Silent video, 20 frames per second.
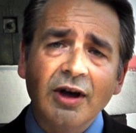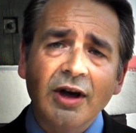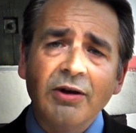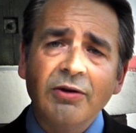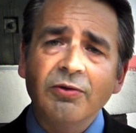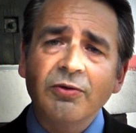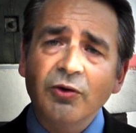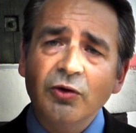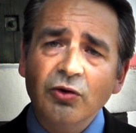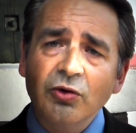a
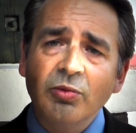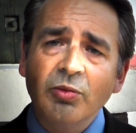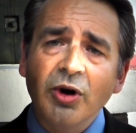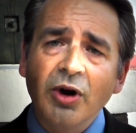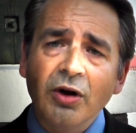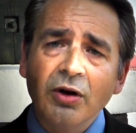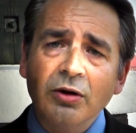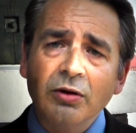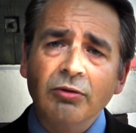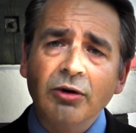
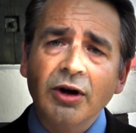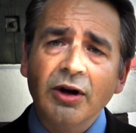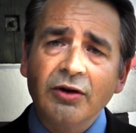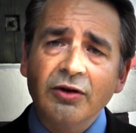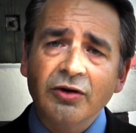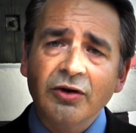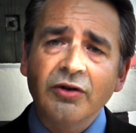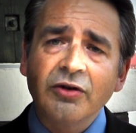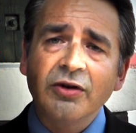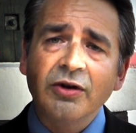full-blown
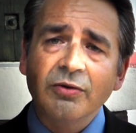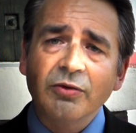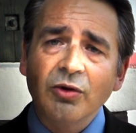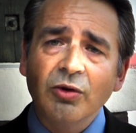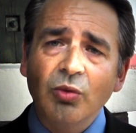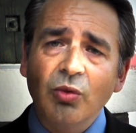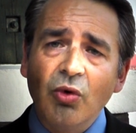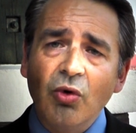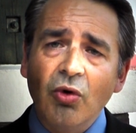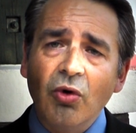religious civil
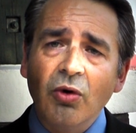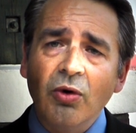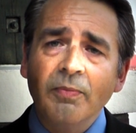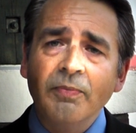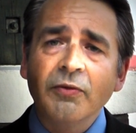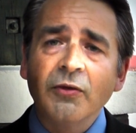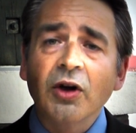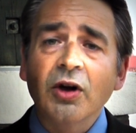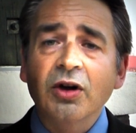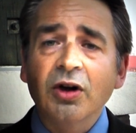war
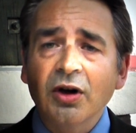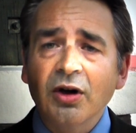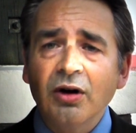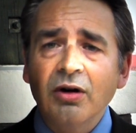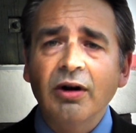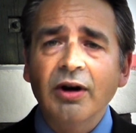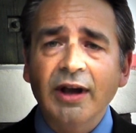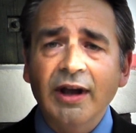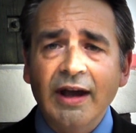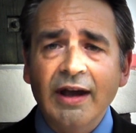
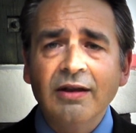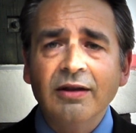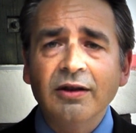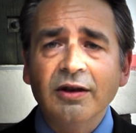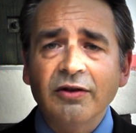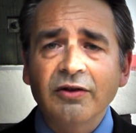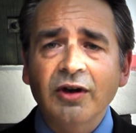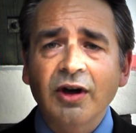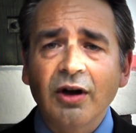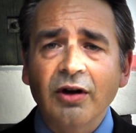occurring in
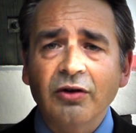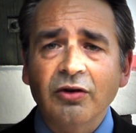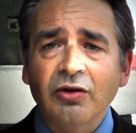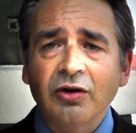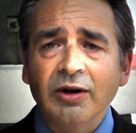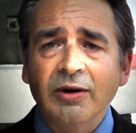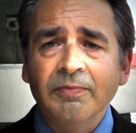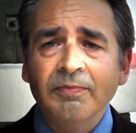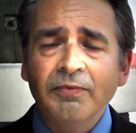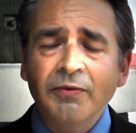this
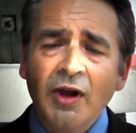country.